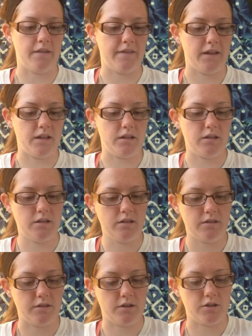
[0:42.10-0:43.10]
and then
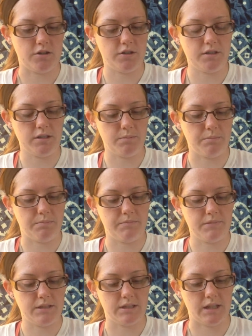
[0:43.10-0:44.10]
there's
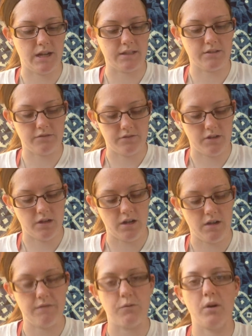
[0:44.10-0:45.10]
slots for
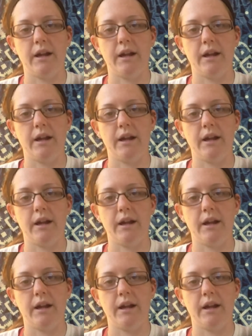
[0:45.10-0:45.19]
4